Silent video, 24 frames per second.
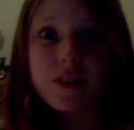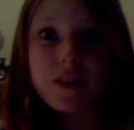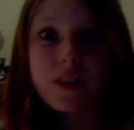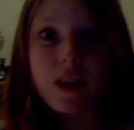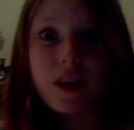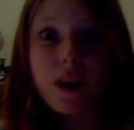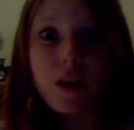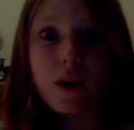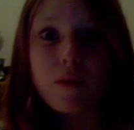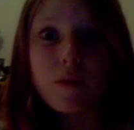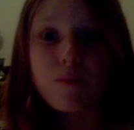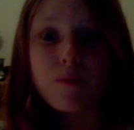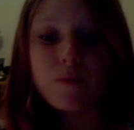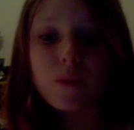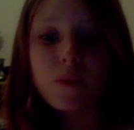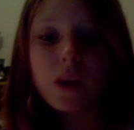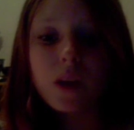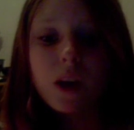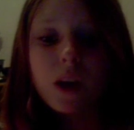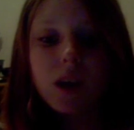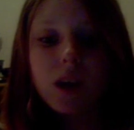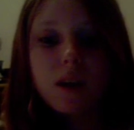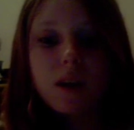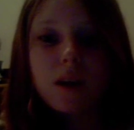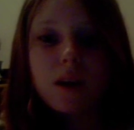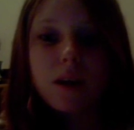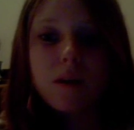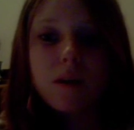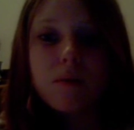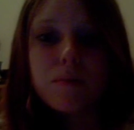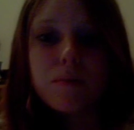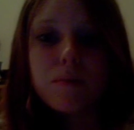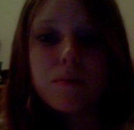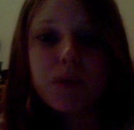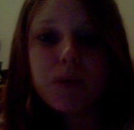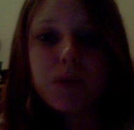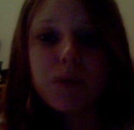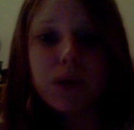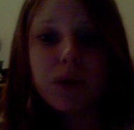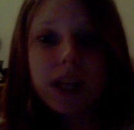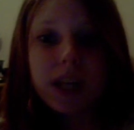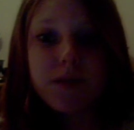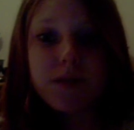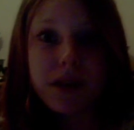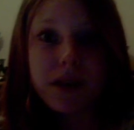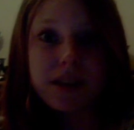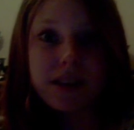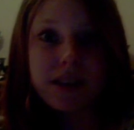So leave
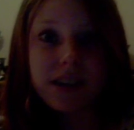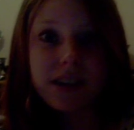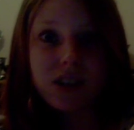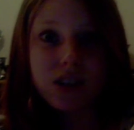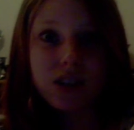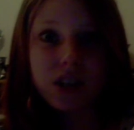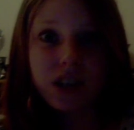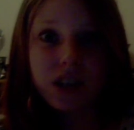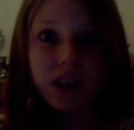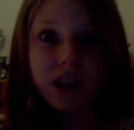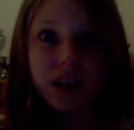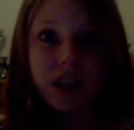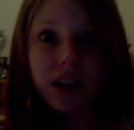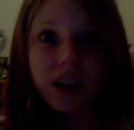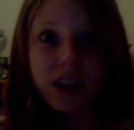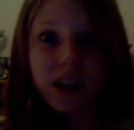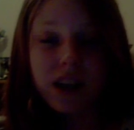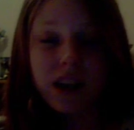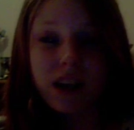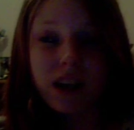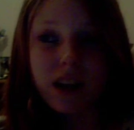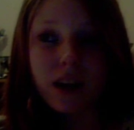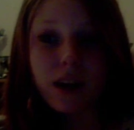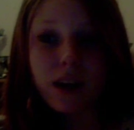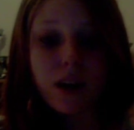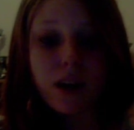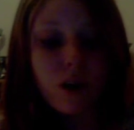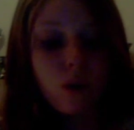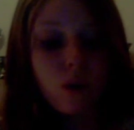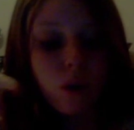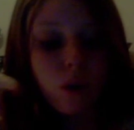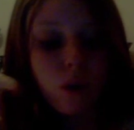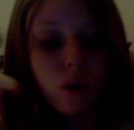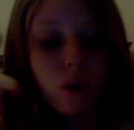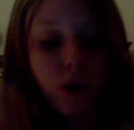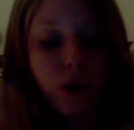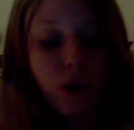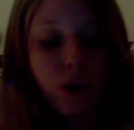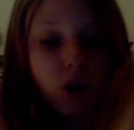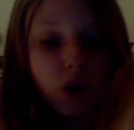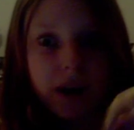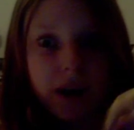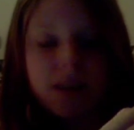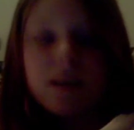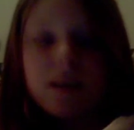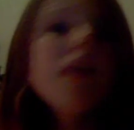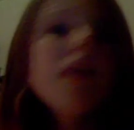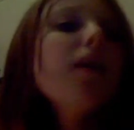a message or a
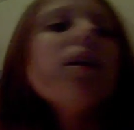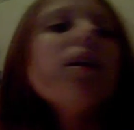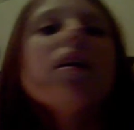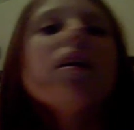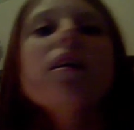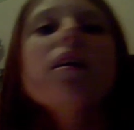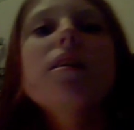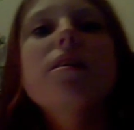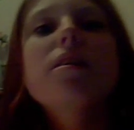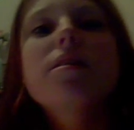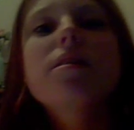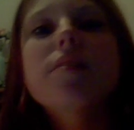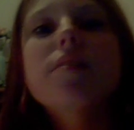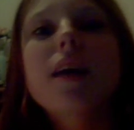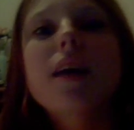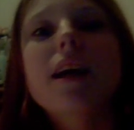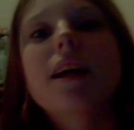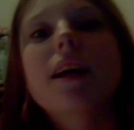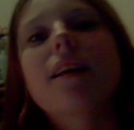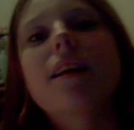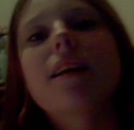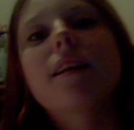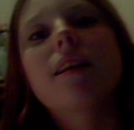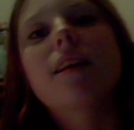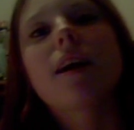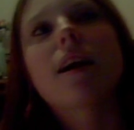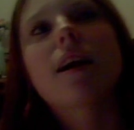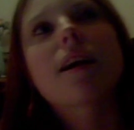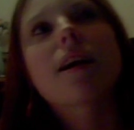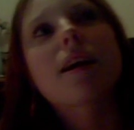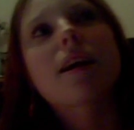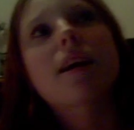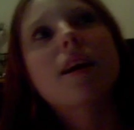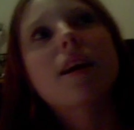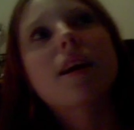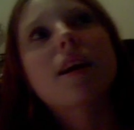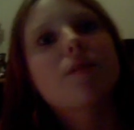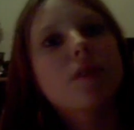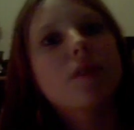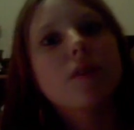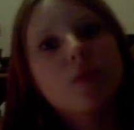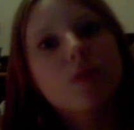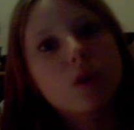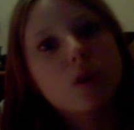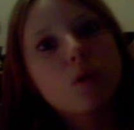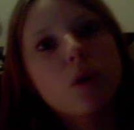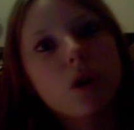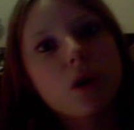comment saying, like,
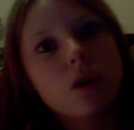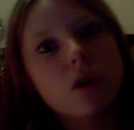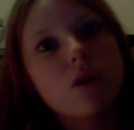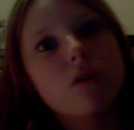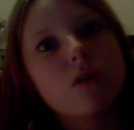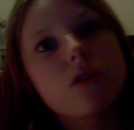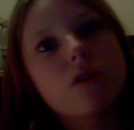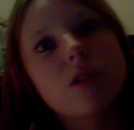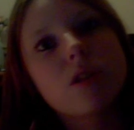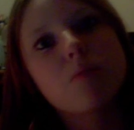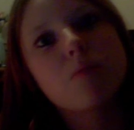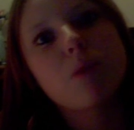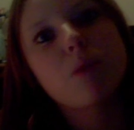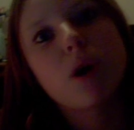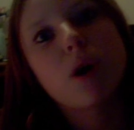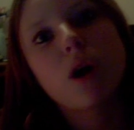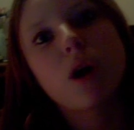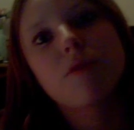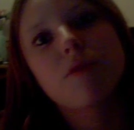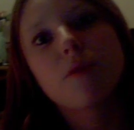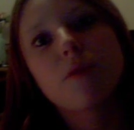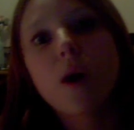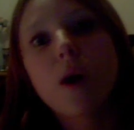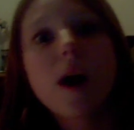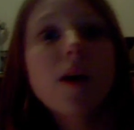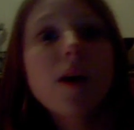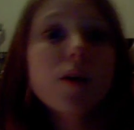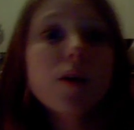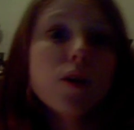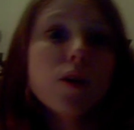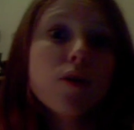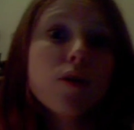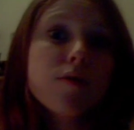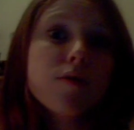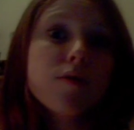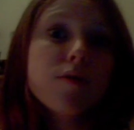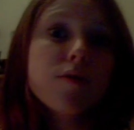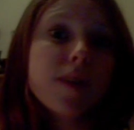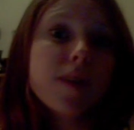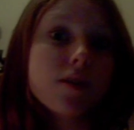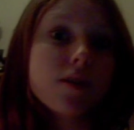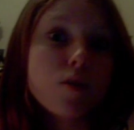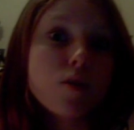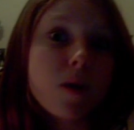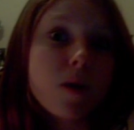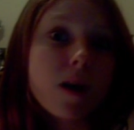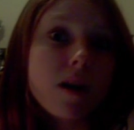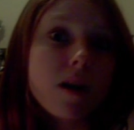if you are new to the path, or how you found
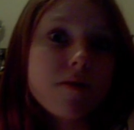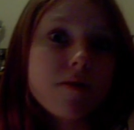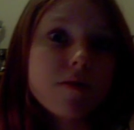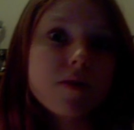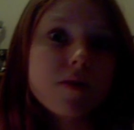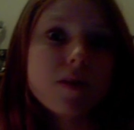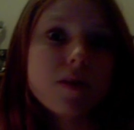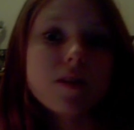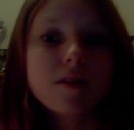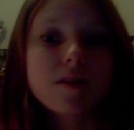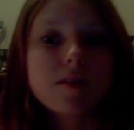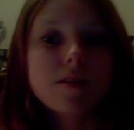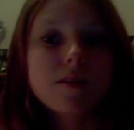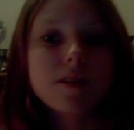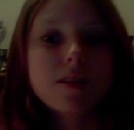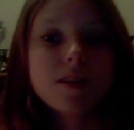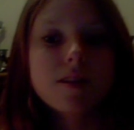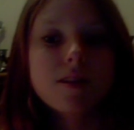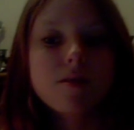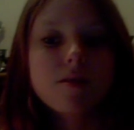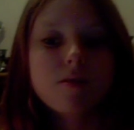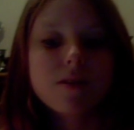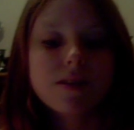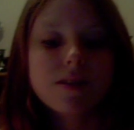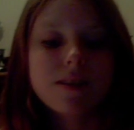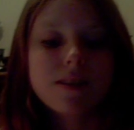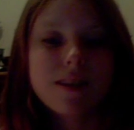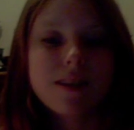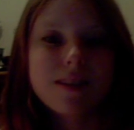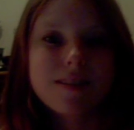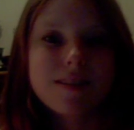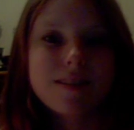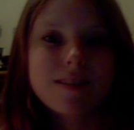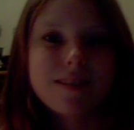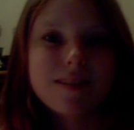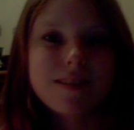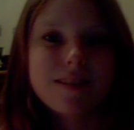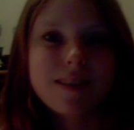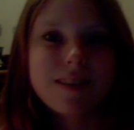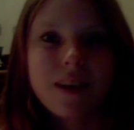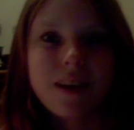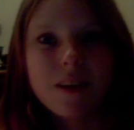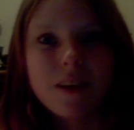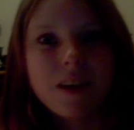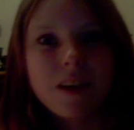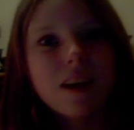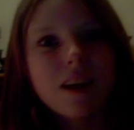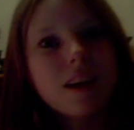your path, because it's always nice to
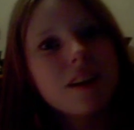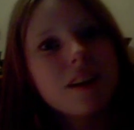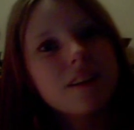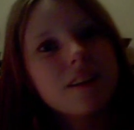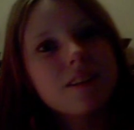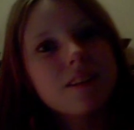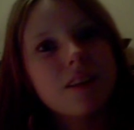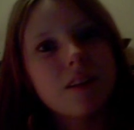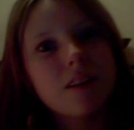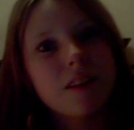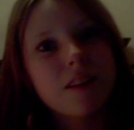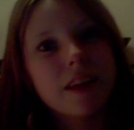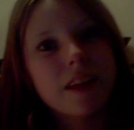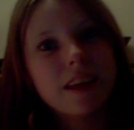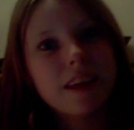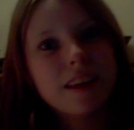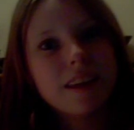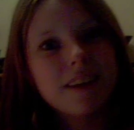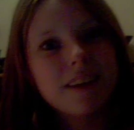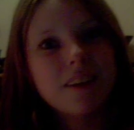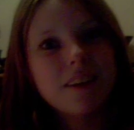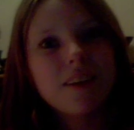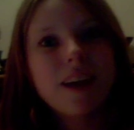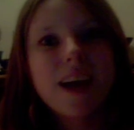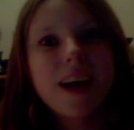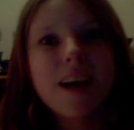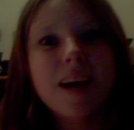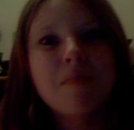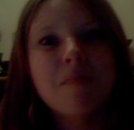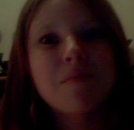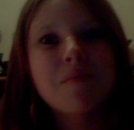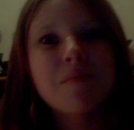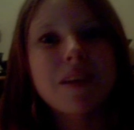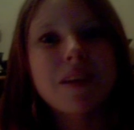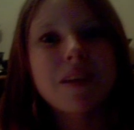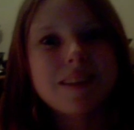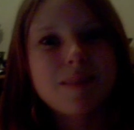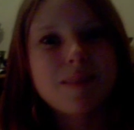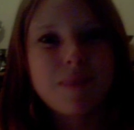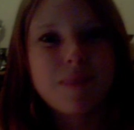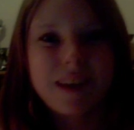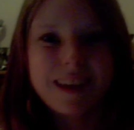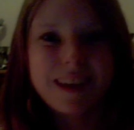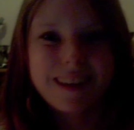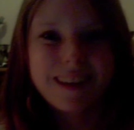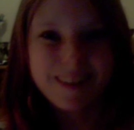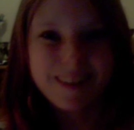know. So thank you, and blessed be.